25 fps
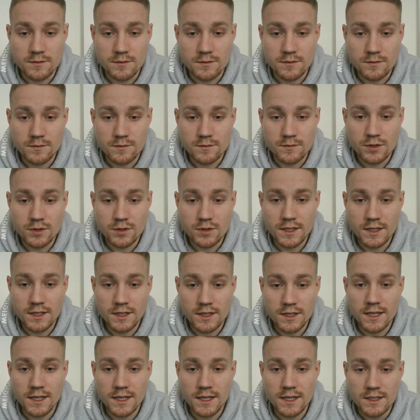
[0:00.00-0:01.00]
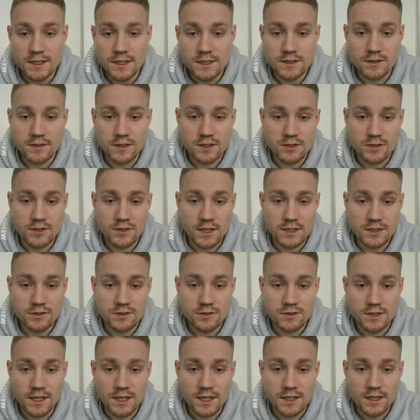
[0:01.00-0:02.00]
pulling height. So I try
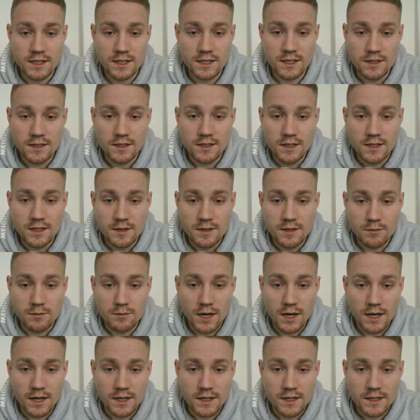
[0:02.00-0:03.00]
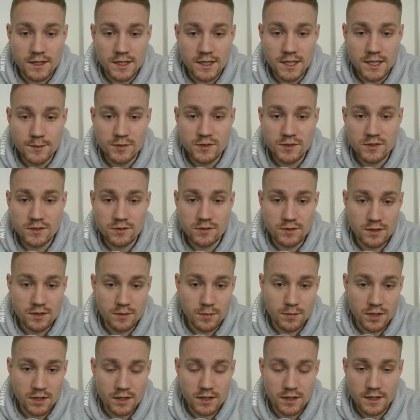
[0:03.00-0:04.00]
to get my hips to
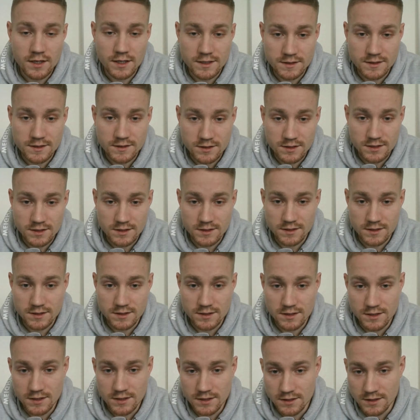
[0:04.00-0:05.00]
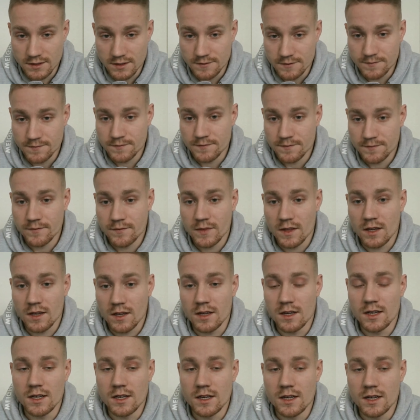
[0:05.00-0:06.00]
the bar, as you can see here.
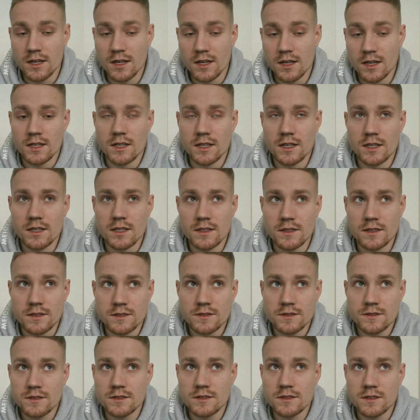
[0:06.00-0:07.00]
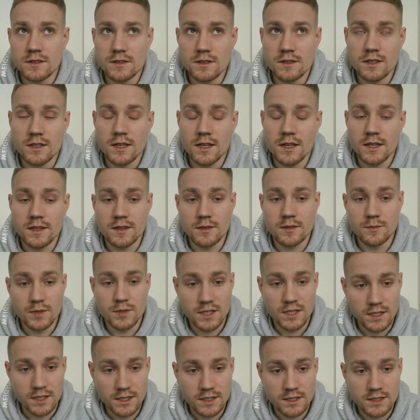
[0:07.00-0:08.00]
And at the
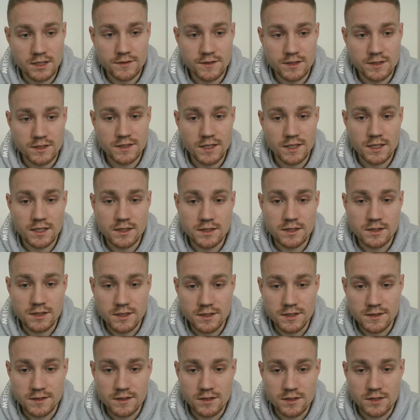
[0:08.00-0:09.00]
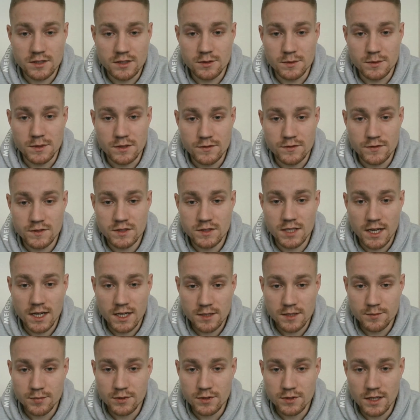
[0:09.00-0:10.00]
beginning of the cycle, I started with
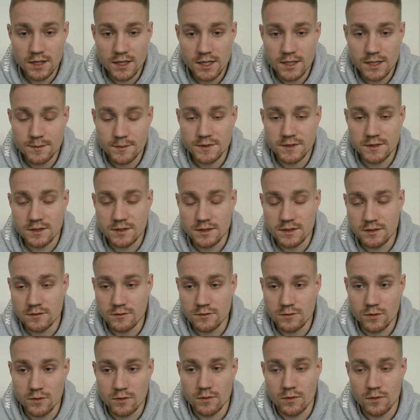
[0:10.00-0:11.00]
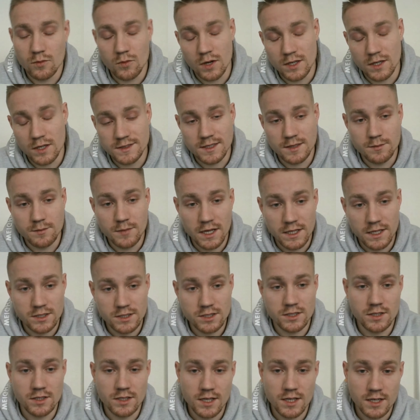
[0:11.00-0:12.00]
tuck pull-ups. And once I
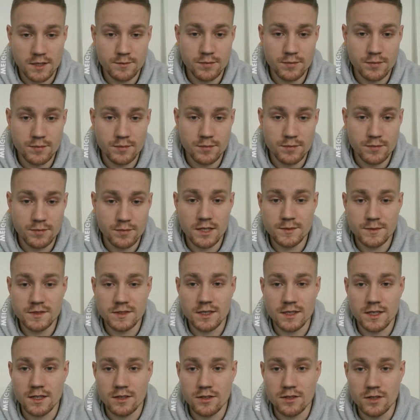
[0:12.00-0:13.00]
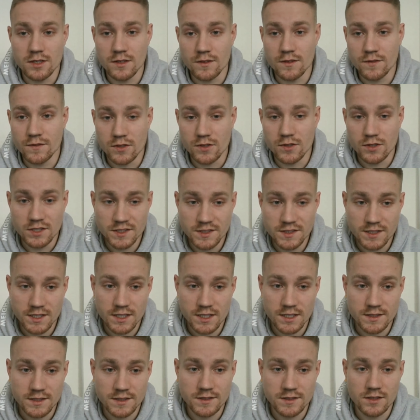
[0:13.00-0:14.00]
managed the tuck pull-ups, I got four
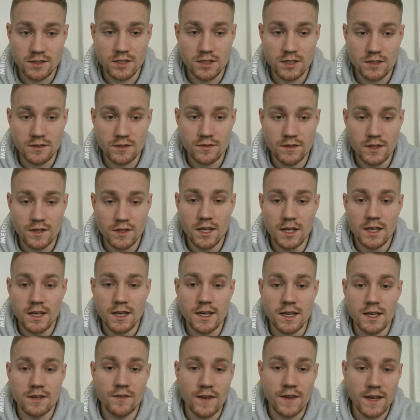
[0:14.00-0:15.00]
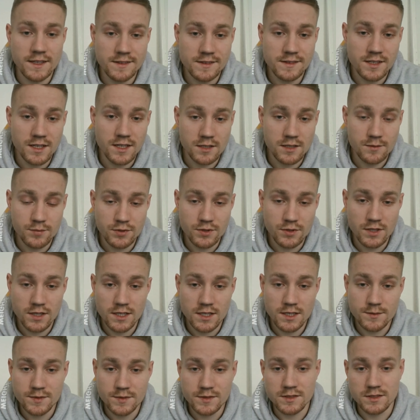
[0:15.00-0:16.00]
sets of advanced tuck
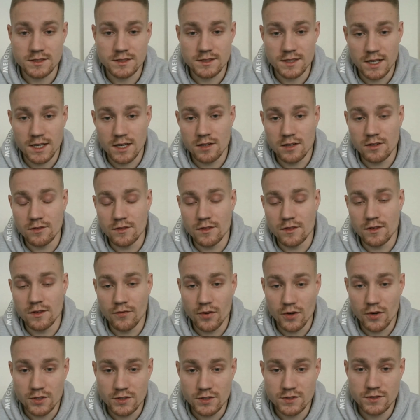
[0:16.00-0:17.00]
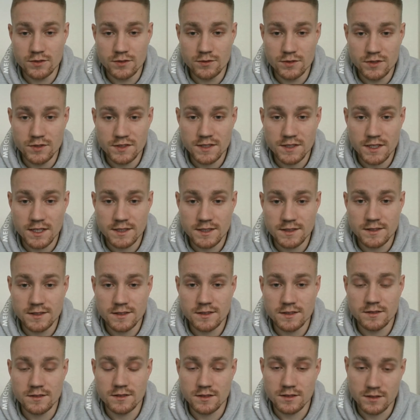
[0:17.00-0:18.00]
pull-ups. And now the first two
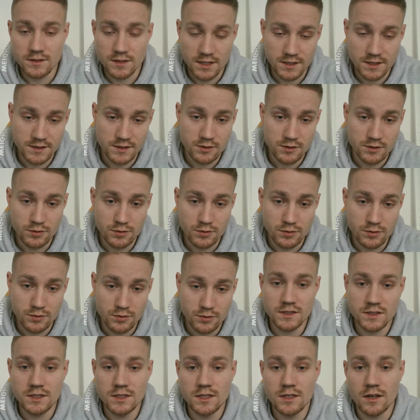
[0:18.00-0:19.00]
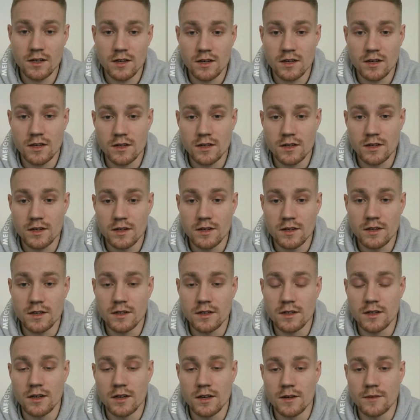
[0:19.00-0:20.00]
sets, as you will see,
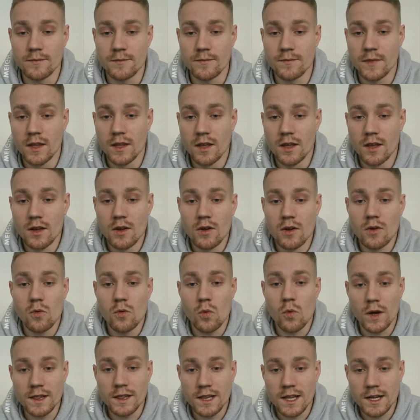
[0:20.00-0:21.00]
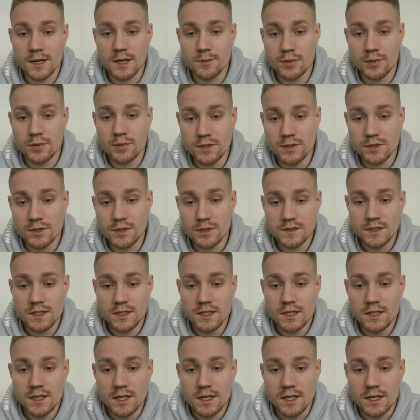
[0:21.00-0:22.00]
are one leg pulls.
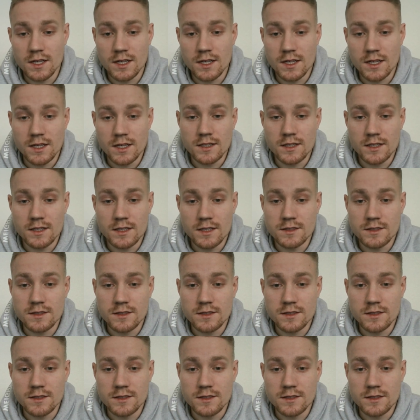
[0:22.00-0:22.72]
And